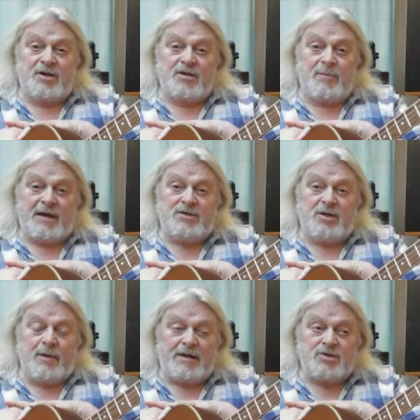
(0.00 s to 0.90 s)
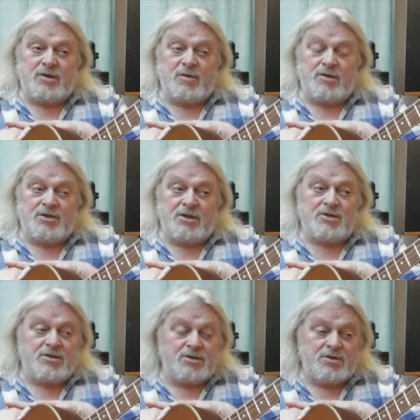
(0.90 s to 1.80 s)
You know, the banjo
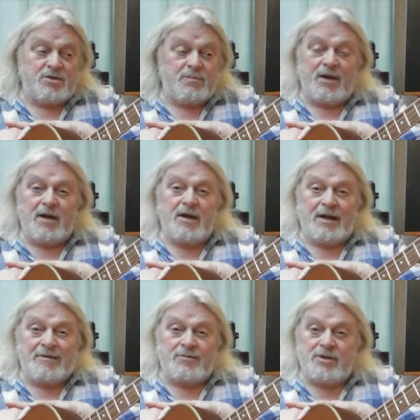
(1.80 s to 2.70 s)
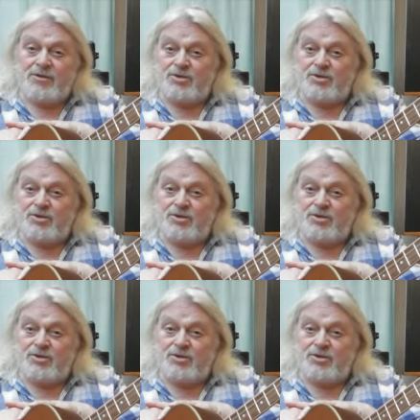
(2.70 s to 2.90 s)
exists to be a loud